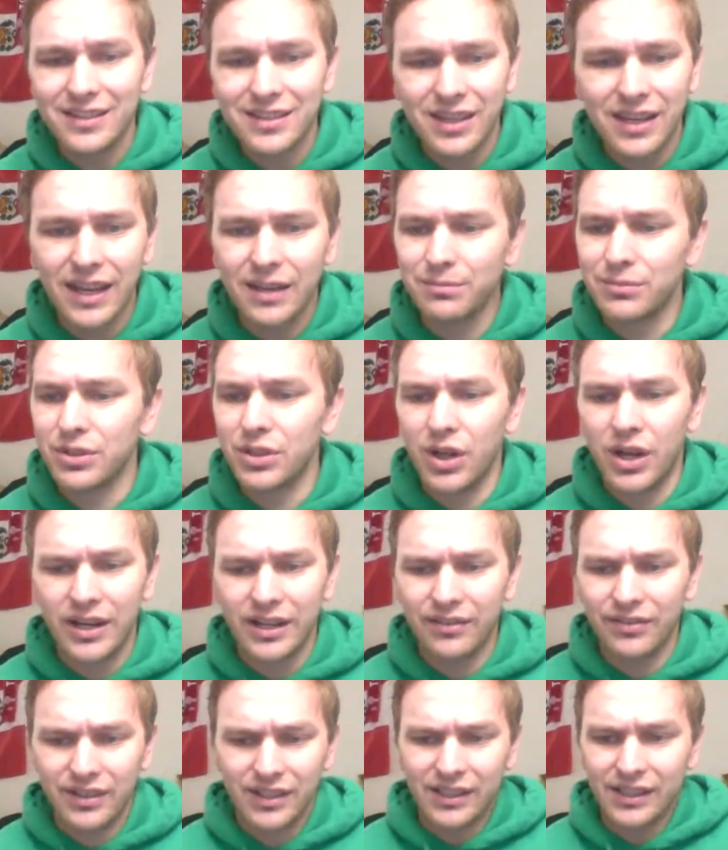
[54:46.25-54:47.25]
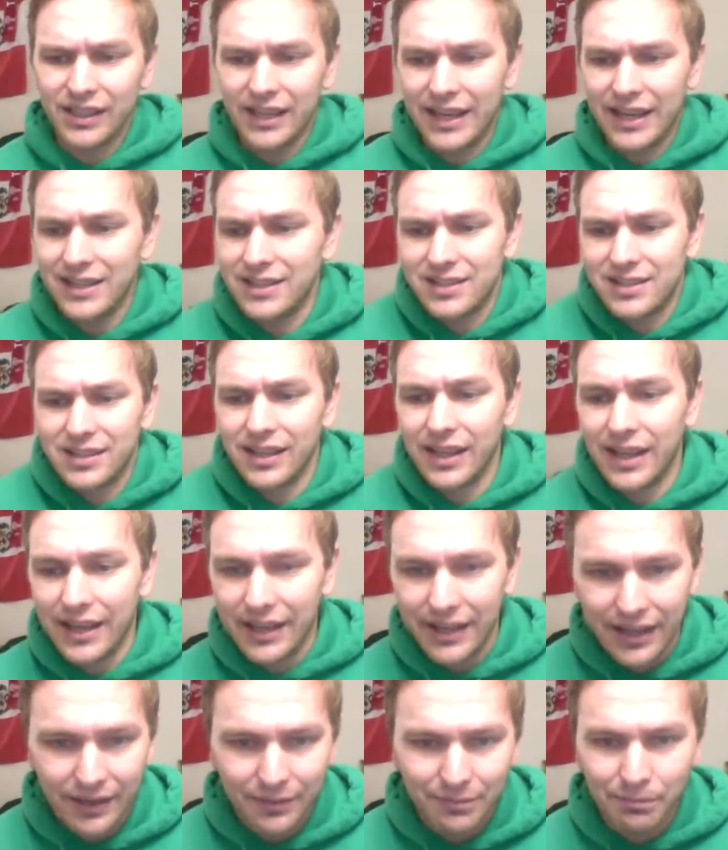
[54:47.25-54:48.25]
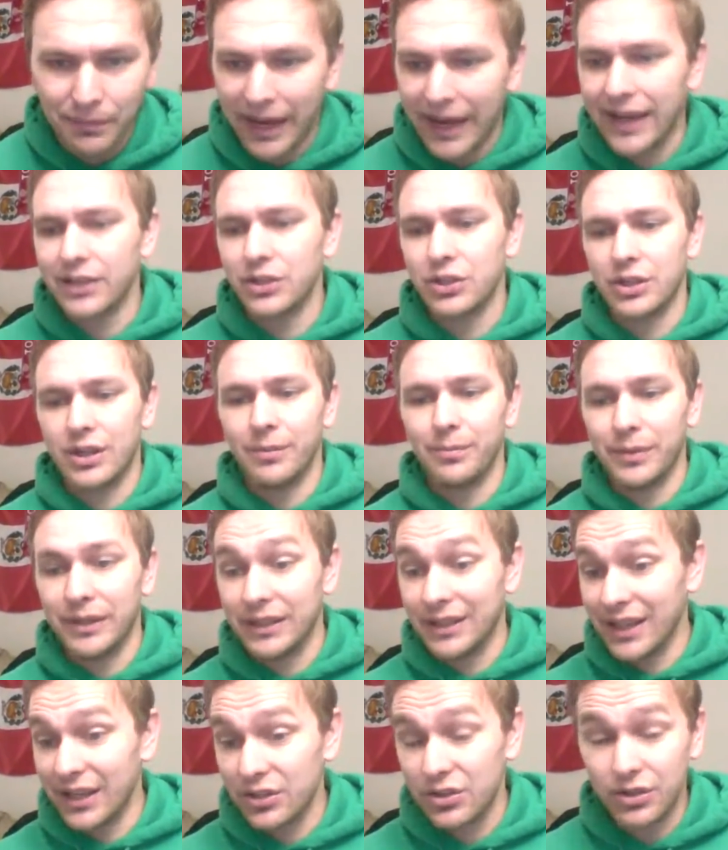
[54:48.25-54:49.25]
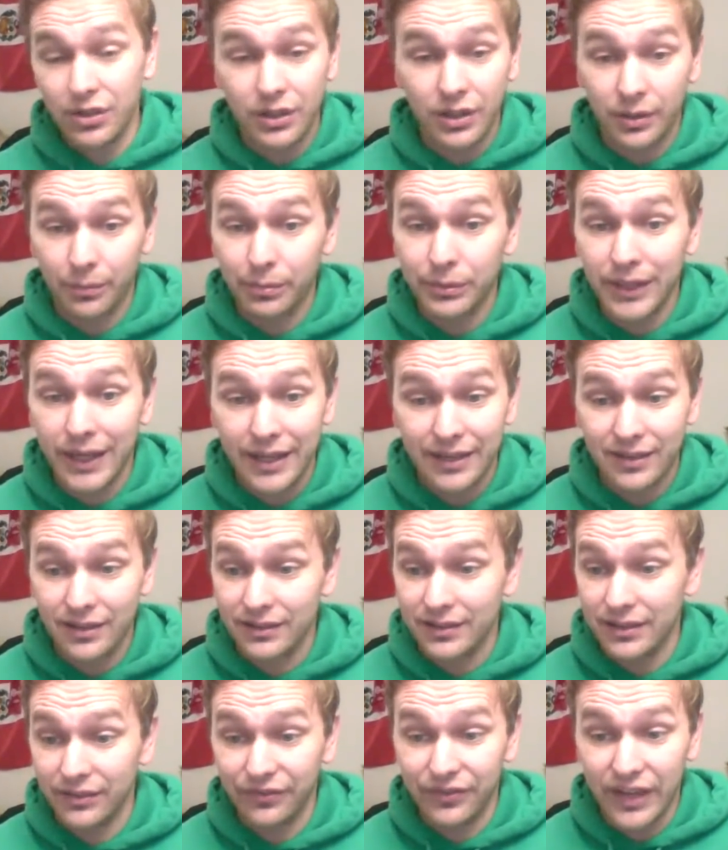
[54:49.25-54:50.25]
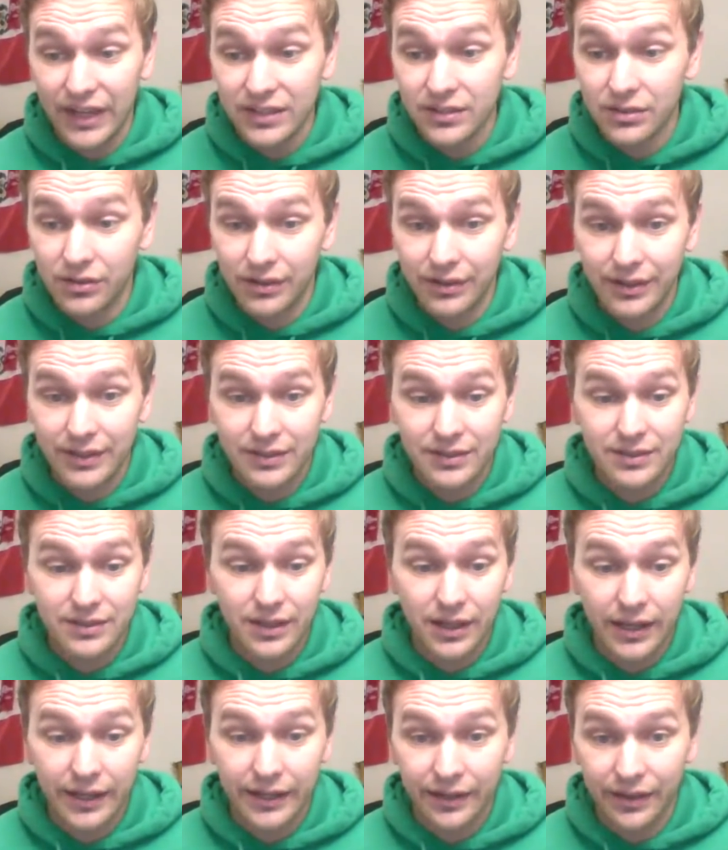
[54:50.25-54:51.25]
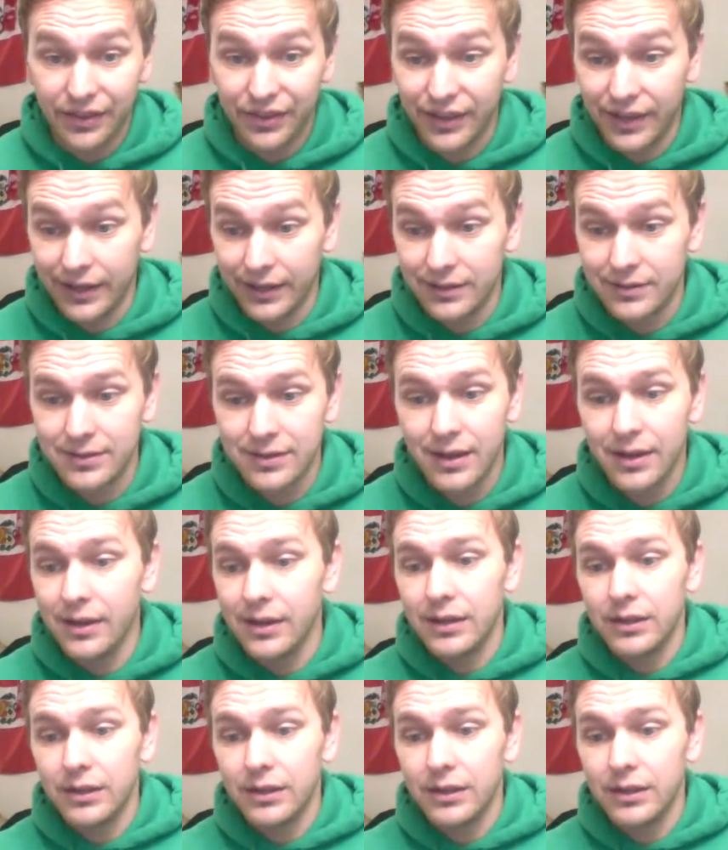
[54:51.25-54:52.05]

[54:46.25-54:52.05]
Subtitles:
this game's not even a late slate matchup unless you're going to play the defense on this side of things.